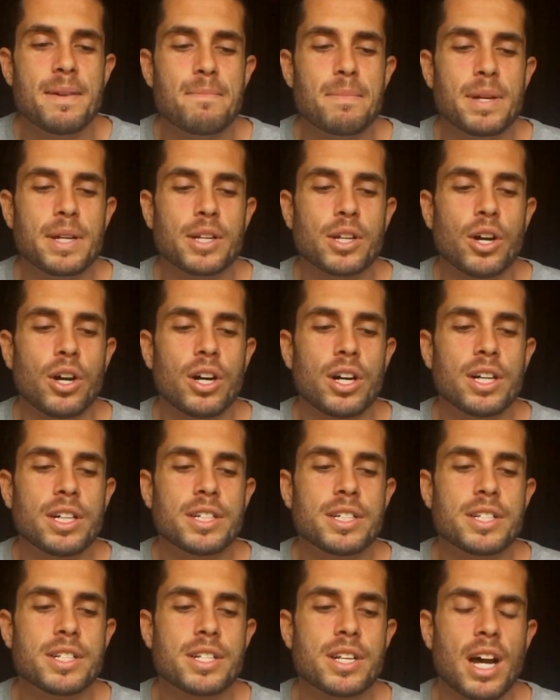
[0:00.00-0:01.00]

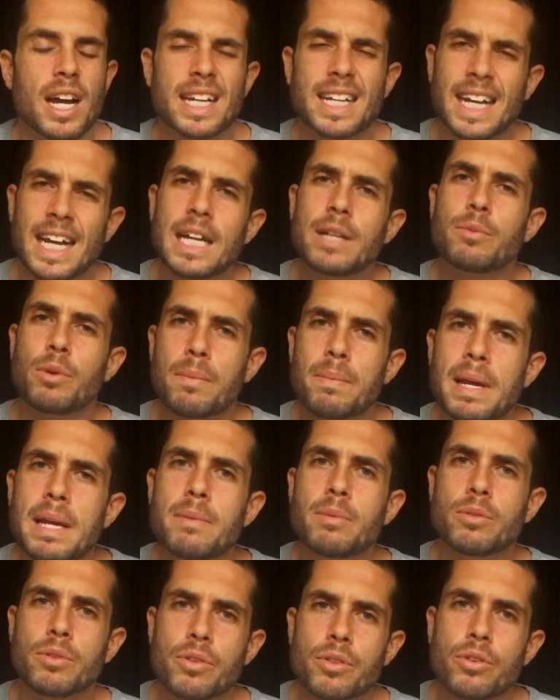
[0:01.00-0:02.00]
because I cared what
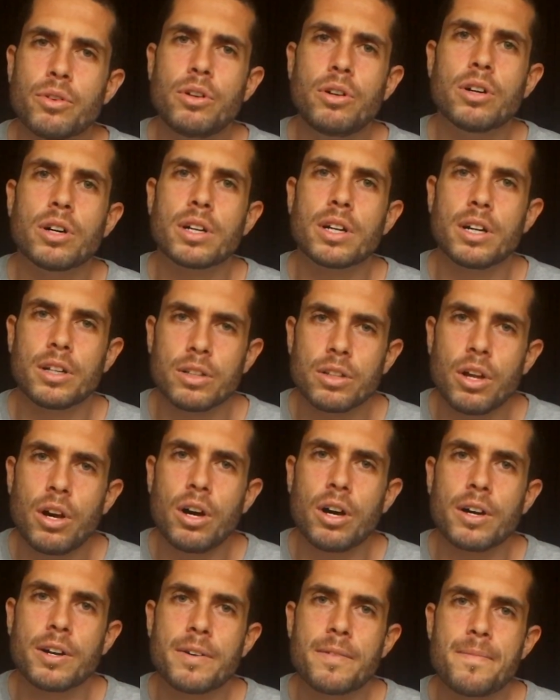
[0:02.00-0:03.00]
people thought a
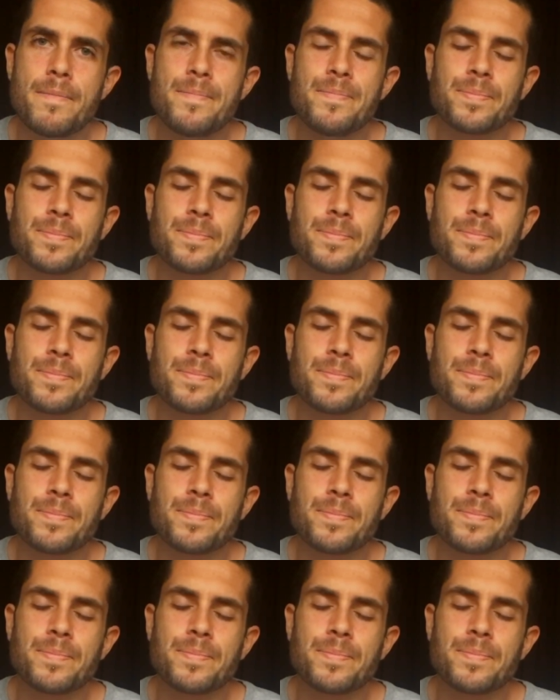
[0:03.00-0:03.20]
lot.